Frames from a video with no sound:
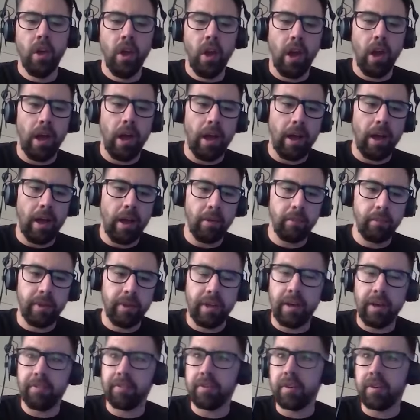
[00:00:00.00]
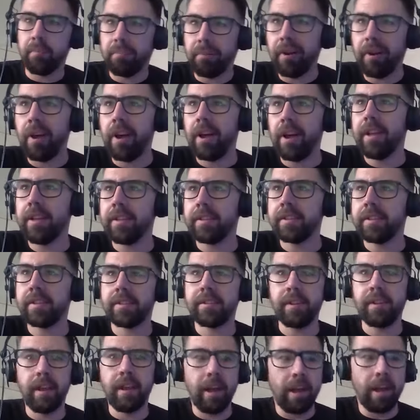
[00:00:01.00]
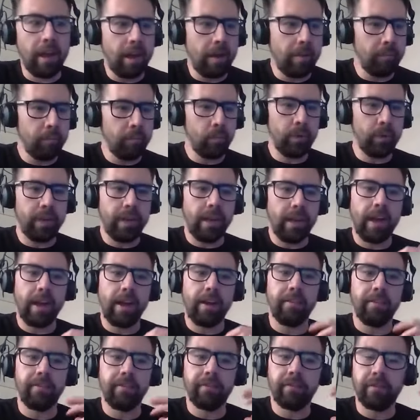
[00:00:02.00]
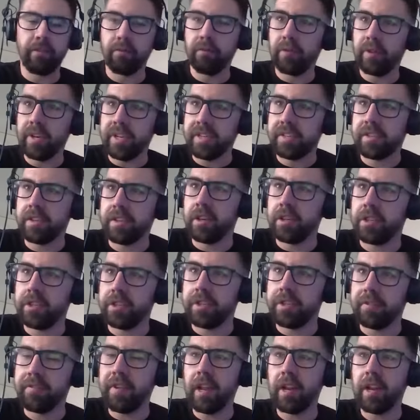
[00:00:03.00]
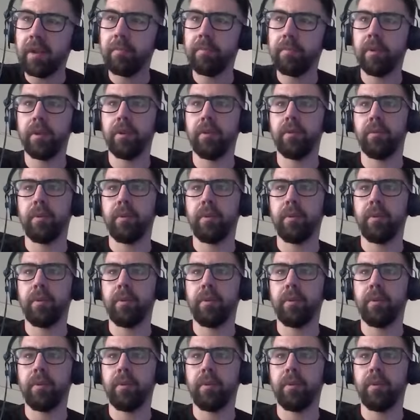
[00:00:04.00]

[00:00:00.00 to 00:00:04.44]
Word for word: Uh, we have compliance, um, we have research and development,